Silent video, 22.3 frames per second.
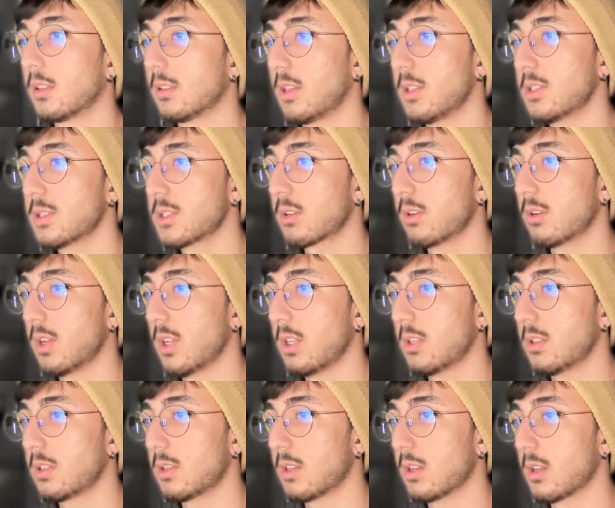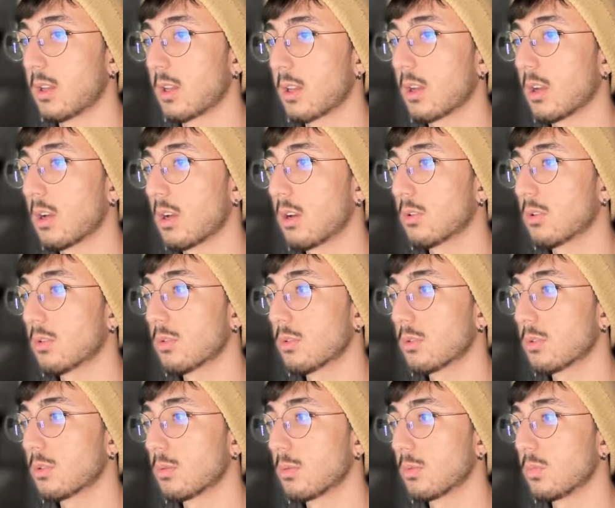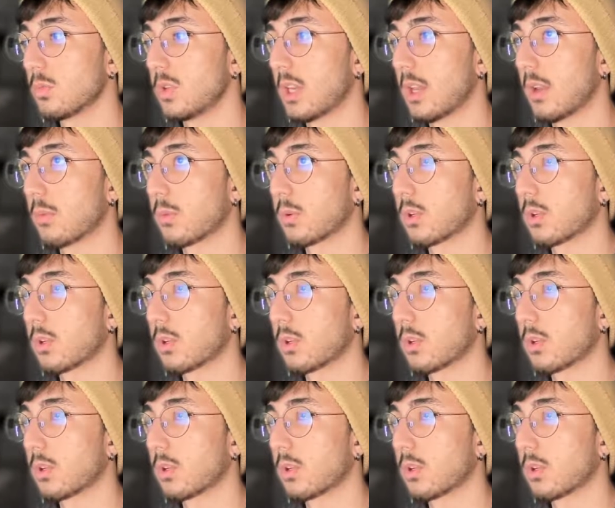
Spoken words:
let's create an account. We have